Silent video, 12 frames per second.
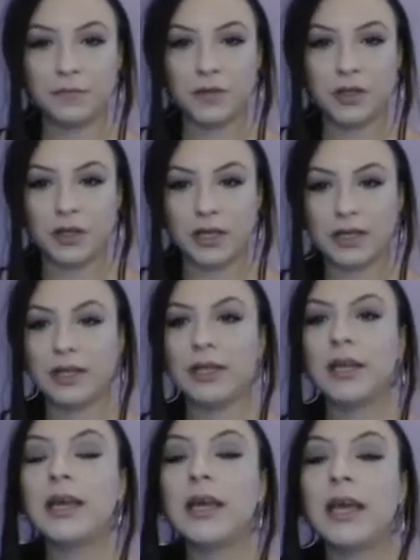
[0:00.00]
Okay,
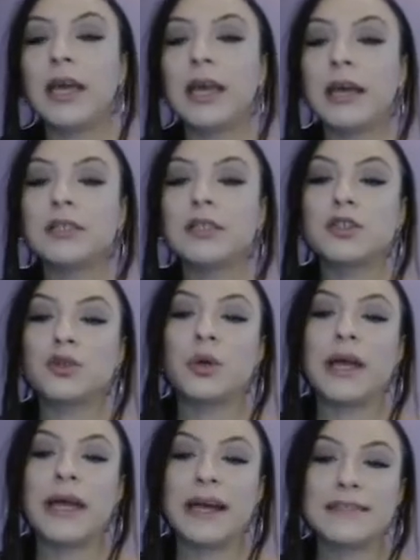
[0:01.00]
and to
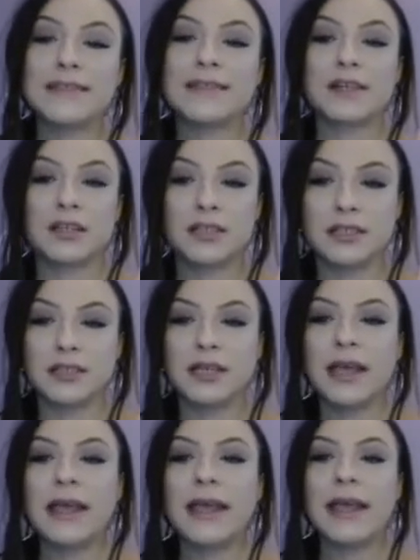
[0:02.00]
add certain
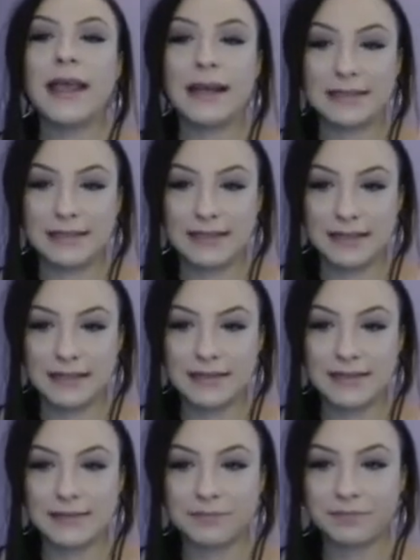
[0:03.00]

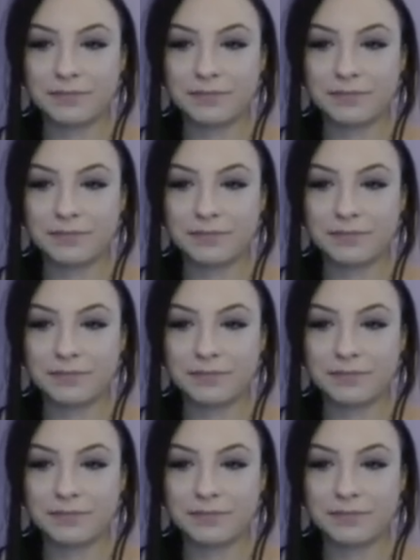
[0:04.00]
endings.